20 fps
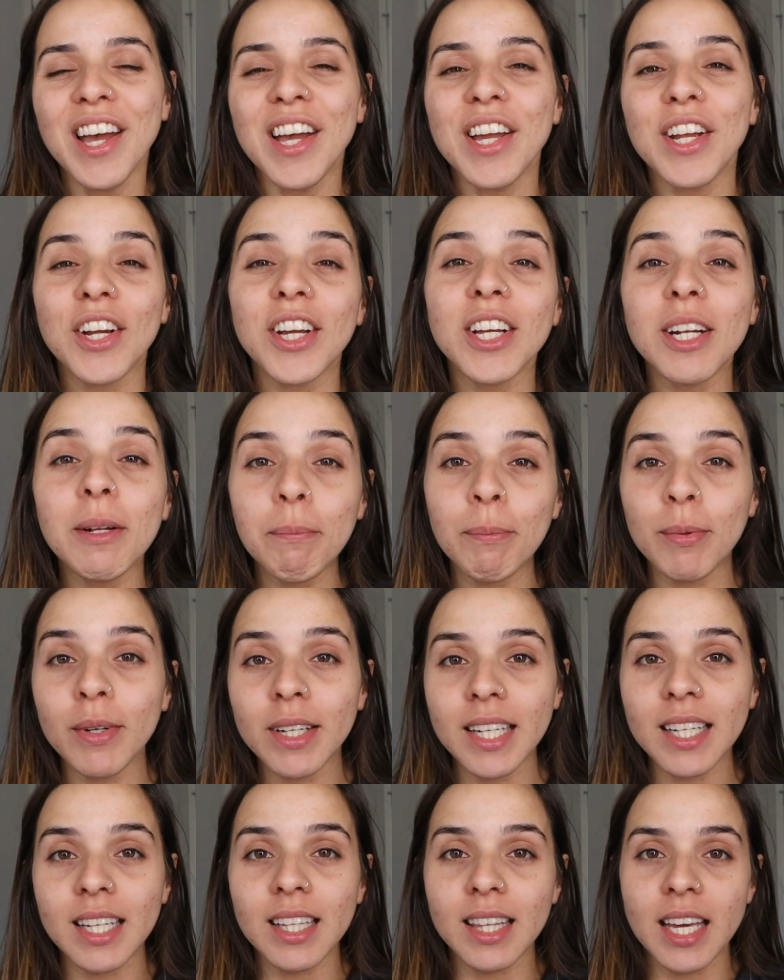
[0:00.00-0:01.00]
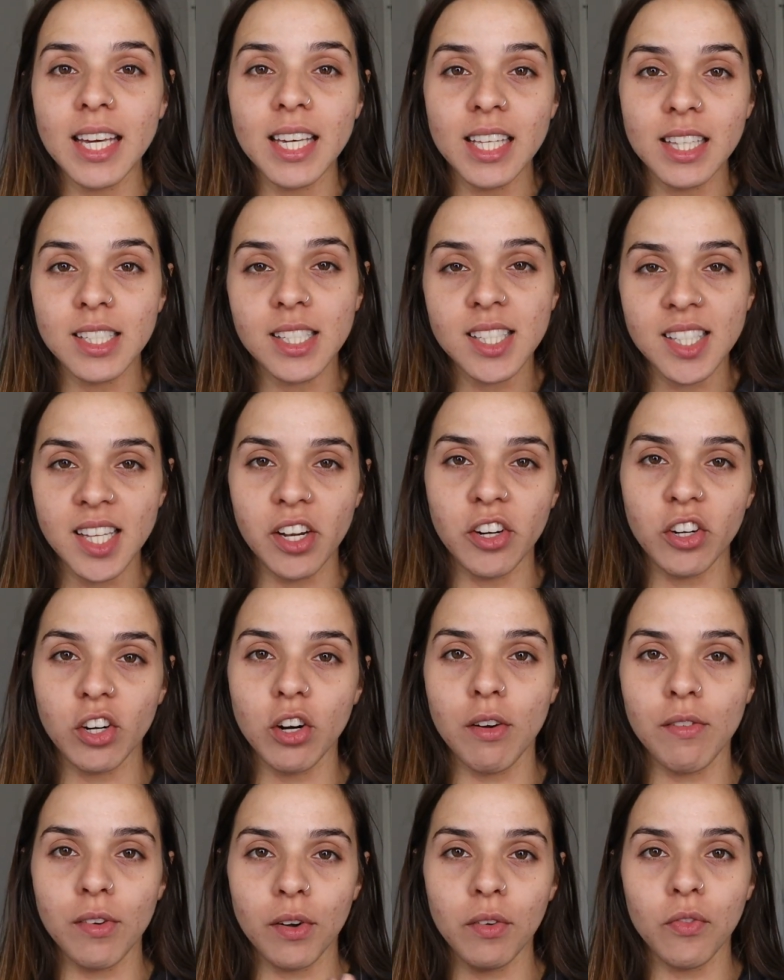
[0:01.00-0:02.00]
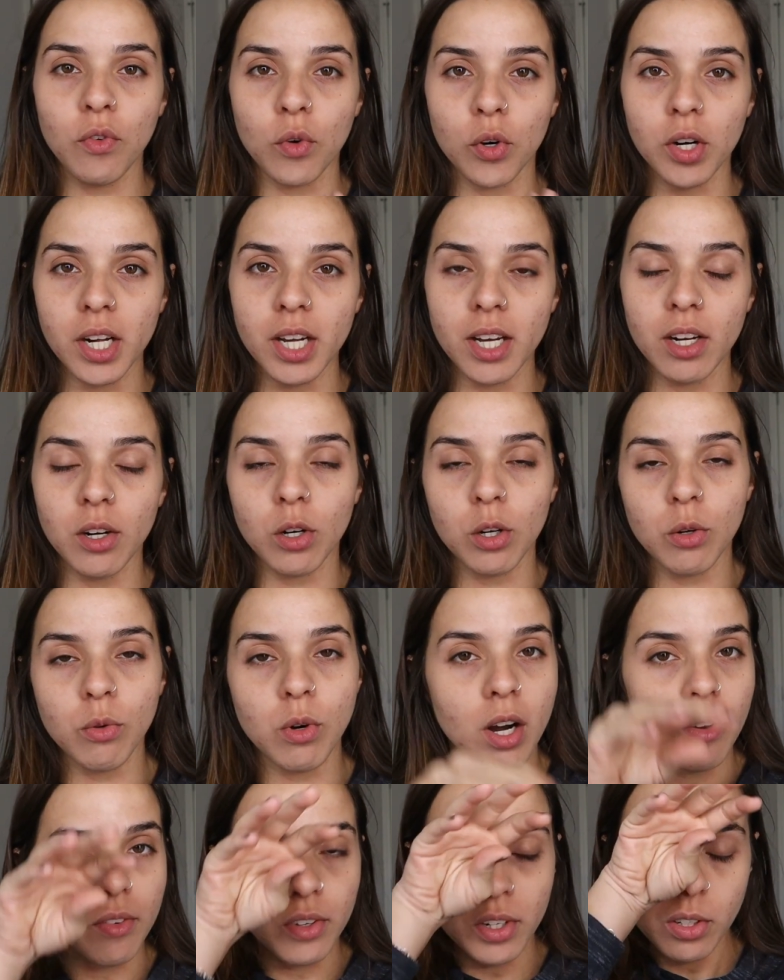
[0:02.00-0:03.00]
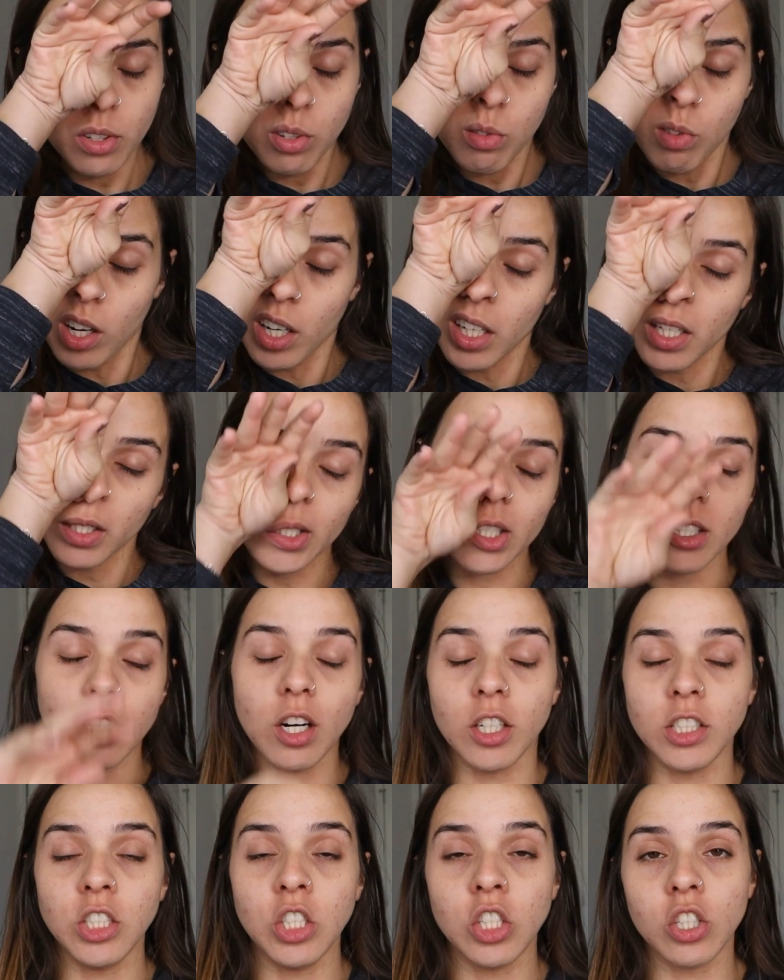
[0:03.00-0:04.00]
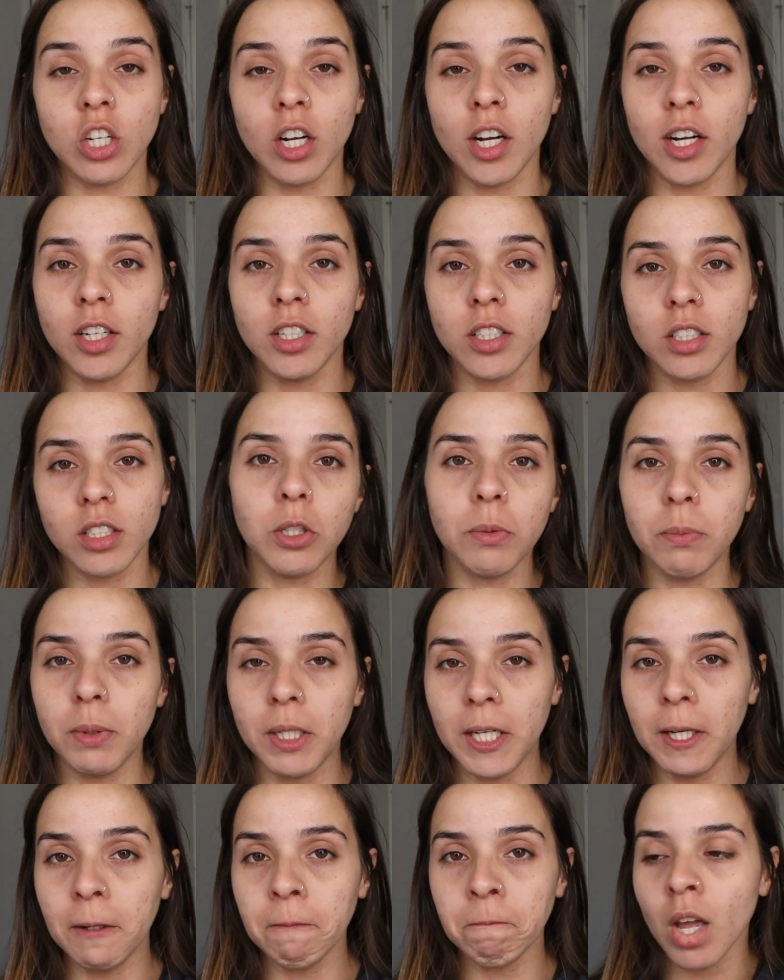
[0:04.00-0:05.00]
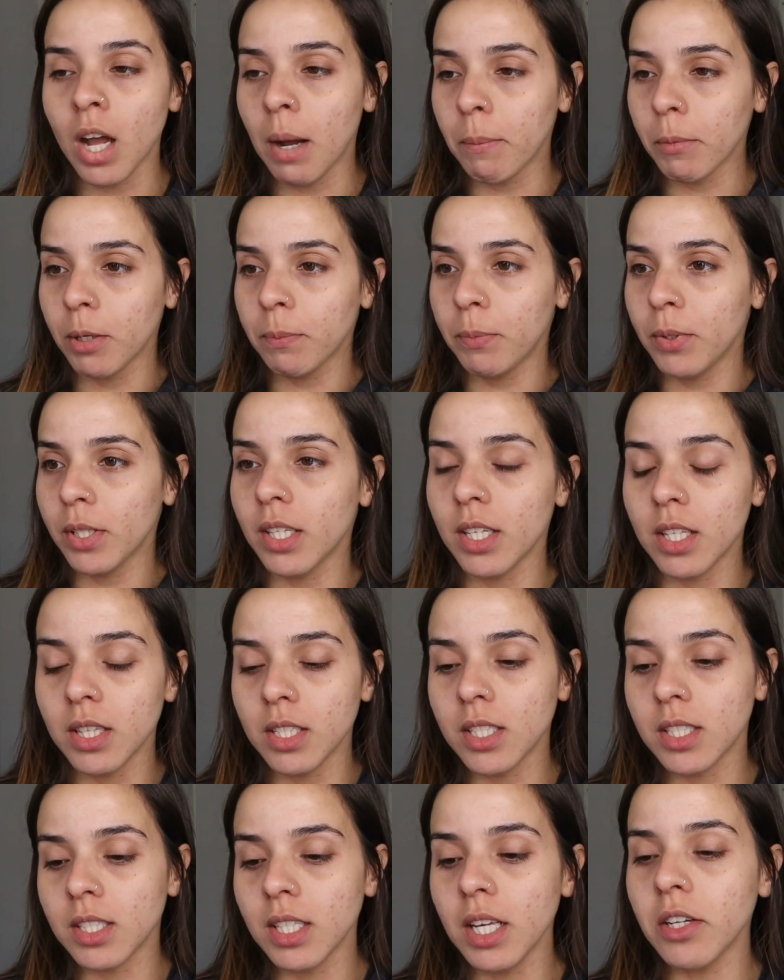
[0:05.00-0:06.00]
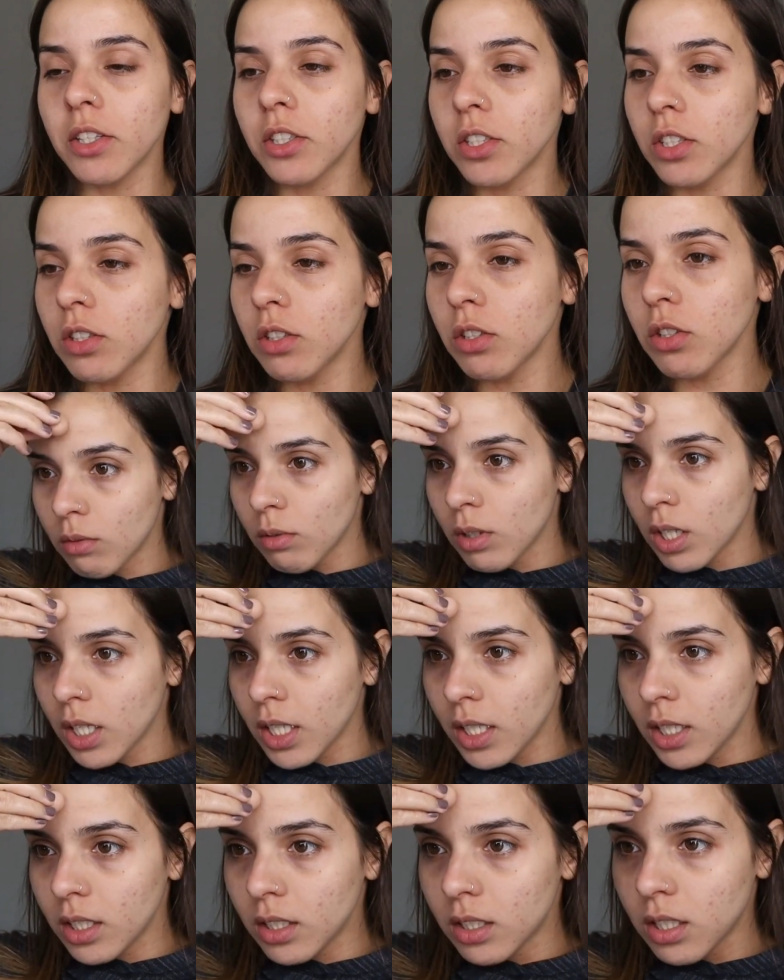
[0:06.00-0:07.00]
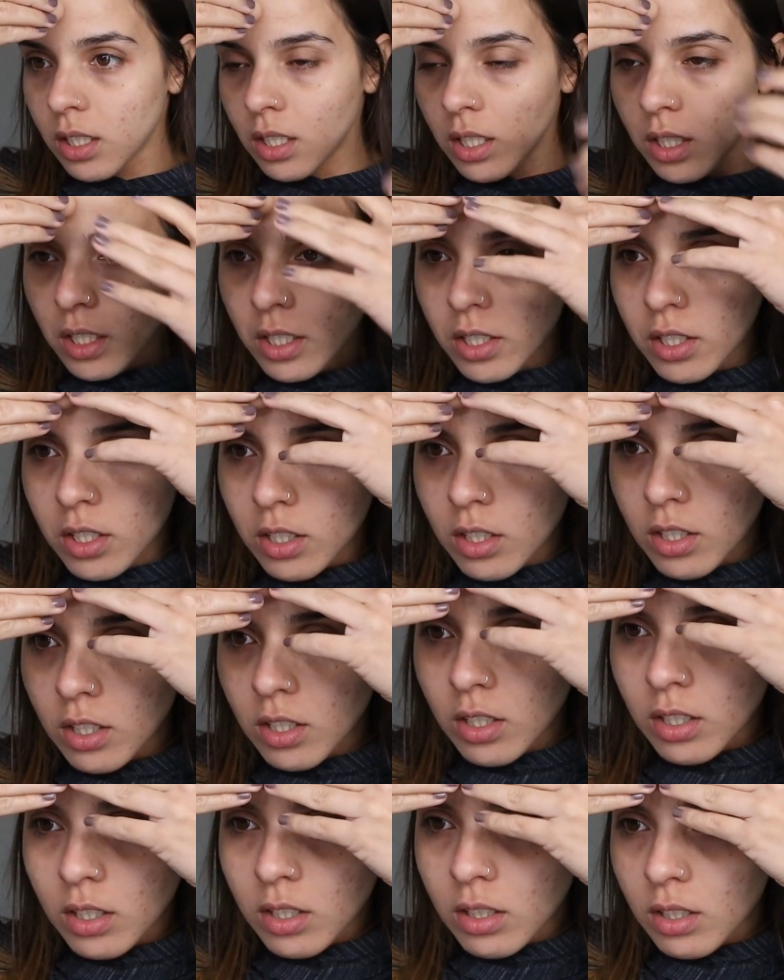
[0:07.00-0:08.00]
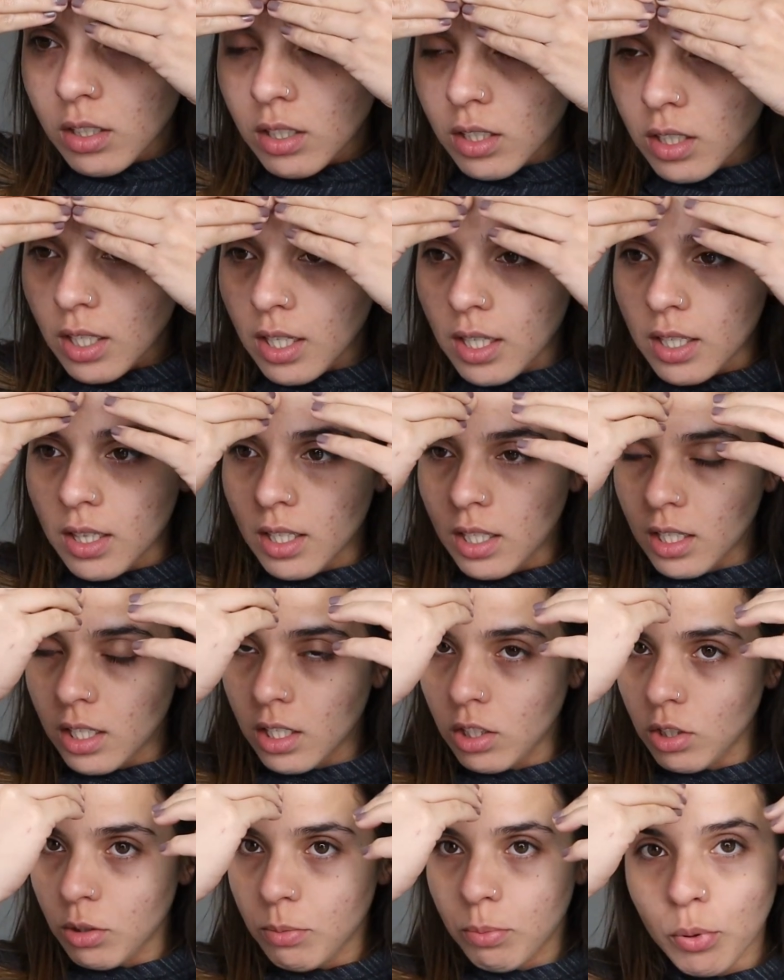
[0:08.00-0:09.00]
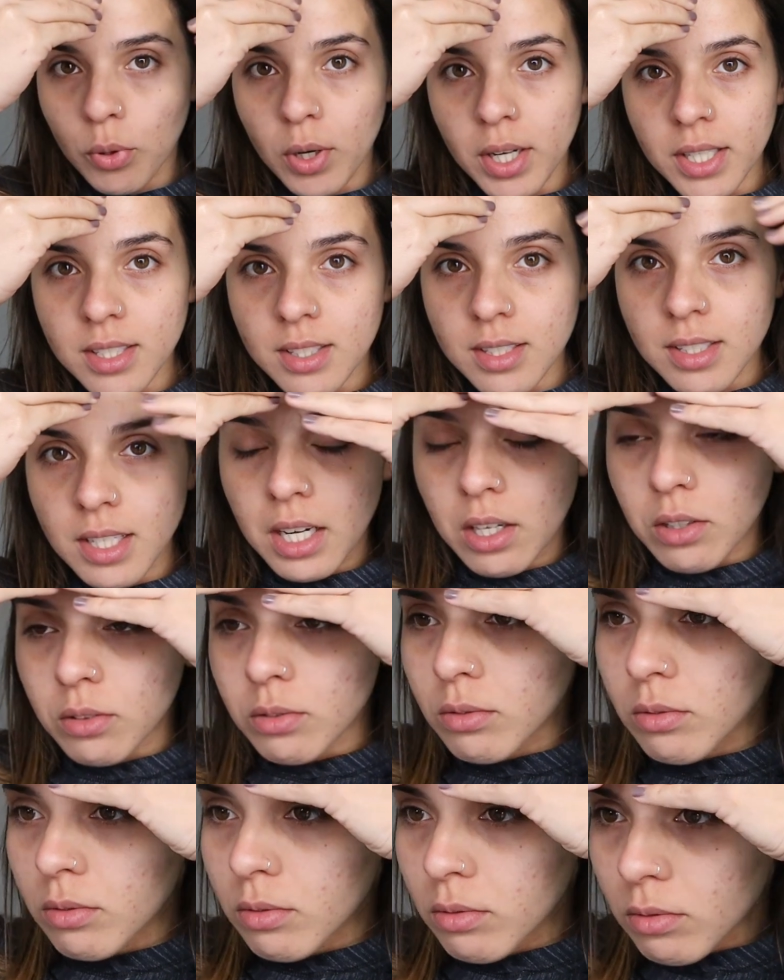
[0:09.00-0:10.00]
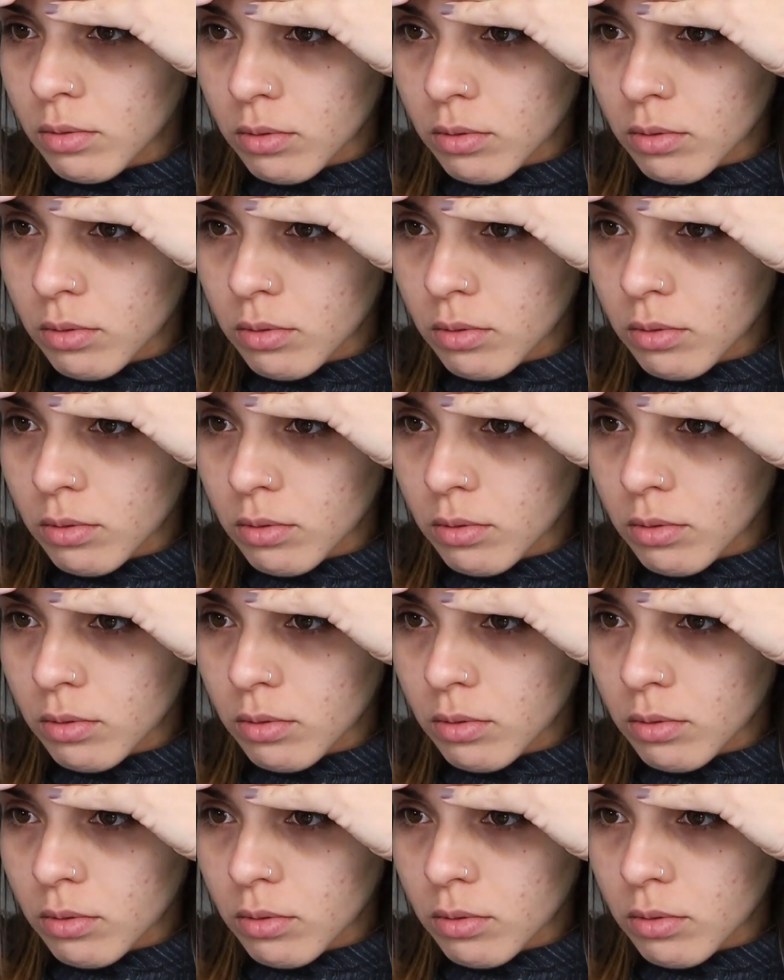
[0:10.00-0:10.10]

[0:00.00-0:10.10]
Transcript: You're gonna put it like in the center of your forehead or wherever you want your gunshot to be. I'm gonna put it in the center right here. And then you press down.